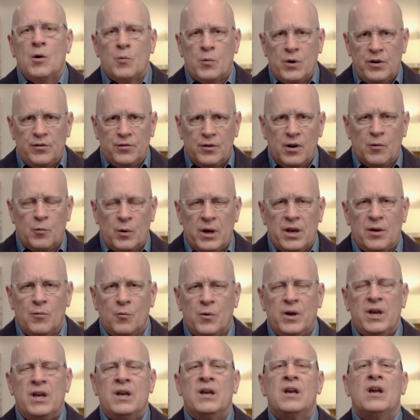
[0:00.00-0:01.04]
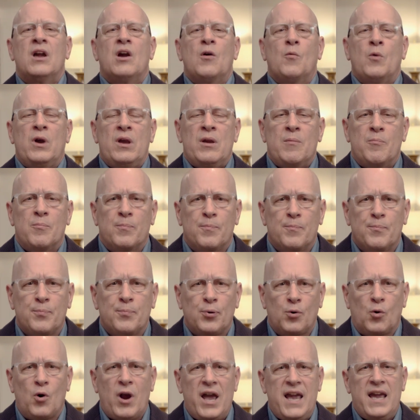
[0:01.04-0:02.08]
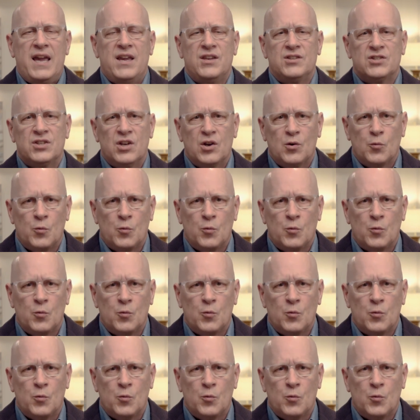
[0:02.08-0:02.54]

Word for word: We, we, we, we praise,